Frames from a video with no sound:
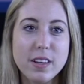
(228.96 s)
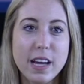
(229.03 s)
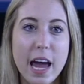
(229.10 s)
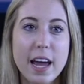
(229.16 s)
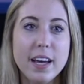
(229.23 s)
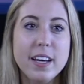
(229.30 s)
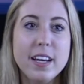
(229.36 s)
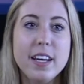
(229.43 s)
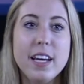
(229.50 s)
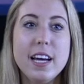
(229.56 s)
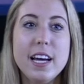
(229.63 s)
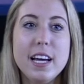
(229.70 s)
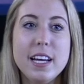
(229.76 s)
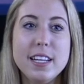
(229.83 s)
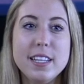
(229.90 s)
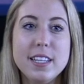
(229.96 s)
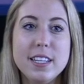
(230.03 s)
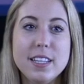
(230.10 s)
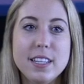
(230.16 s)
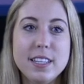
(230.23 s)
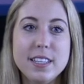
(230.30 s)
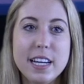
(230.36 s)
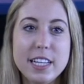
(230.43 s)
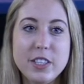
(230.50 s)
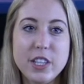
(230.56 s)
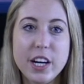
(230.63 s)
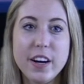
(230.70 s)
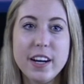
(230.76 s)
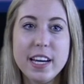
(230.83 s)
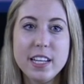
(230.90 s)
Okay.
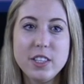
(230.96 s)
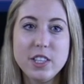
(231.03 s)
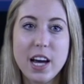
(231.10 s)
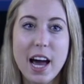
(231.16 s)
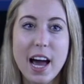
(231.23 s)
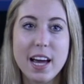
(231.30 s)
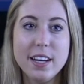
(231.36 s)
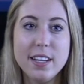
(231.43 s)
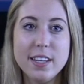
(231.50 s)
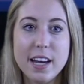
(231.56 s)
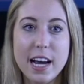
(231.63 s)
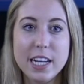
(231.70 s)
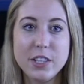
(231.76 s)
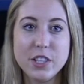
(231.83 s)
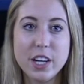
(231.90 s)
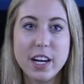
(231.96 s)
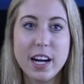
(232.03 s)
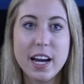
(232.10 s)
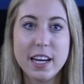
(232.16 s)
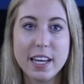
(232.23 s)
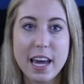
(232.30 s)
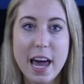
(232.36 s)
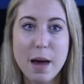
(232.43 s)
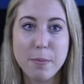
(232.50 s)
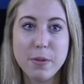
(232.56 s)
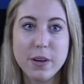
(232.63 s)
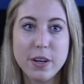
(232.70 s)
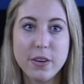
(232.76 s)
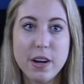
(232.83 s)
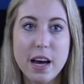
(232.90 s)
Nigeria, Chad, Niger, and
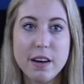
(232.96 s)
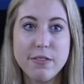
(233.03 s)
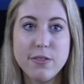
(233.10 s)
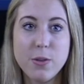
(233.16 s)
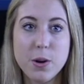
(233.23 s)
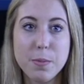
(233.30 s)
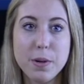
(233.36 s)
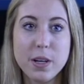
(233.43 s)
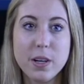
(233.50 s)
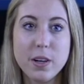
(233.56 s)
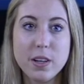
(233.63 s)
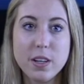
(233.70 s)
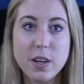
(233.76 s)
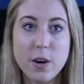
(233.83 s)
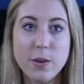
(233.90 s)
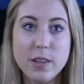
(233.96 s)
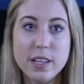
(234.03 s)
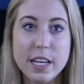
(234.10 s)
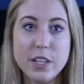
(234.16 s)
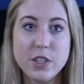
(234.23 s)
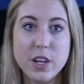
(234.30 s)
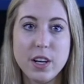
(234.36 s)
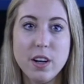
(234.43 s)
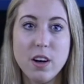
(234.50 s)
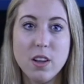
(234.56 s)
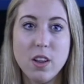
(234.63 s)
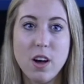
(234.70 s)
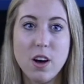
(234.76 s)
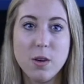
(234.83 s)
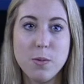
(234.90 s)
Cameroon have formed a coalition
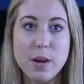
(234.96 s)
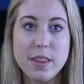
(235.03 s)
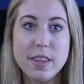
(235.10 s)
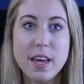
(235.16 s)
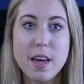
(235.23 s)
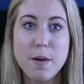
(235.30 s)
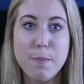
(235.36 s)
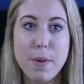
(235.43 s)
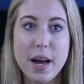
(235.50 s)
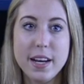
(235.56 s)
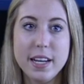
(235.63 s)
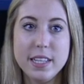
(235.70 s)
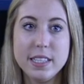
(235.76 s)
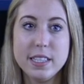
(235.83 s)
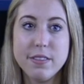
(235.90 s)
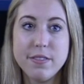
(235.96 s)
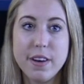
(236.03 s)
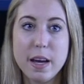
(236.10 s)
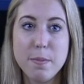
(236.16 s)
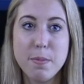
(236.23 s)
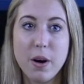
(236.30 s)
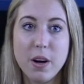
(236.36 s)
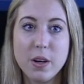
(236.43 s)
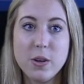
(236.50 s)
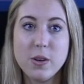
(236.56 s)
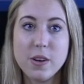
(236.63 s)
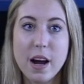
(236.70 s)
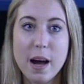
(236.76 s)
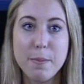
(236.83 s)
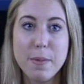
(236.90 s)
along with Benin to fight Boko
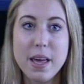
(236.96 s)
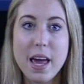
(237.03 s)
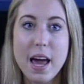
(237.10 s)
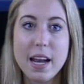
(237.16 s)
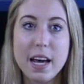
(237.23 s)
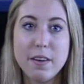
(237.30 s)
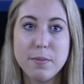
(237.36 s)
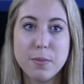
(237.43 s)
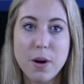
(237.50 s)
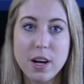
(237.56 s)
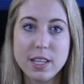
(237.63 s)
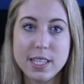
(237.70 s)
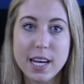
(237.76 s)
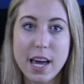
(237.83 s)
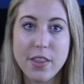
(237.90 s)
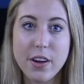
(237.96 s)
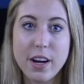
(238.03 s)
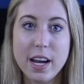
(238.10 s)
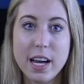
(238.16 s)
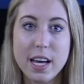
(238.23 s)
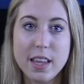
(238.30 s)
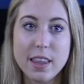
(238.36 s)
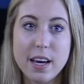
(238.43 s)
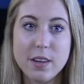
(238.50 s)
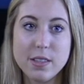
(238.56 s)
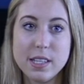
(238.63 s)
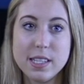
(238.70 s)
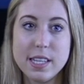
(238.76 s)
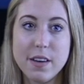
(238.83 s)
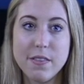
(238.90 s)
Haram and have brought together
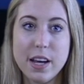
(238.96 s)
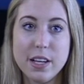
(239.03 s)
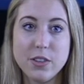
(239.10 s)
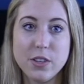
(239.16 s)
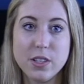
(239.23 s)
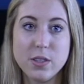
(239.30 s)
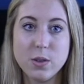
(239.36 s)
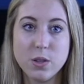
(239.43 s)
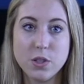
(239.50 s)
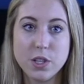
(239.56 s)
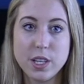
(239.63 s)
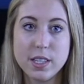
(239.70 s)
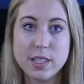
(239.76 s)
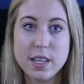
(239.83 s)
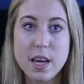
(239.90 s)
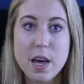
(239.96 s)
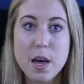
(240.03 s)
8,700 soldiers,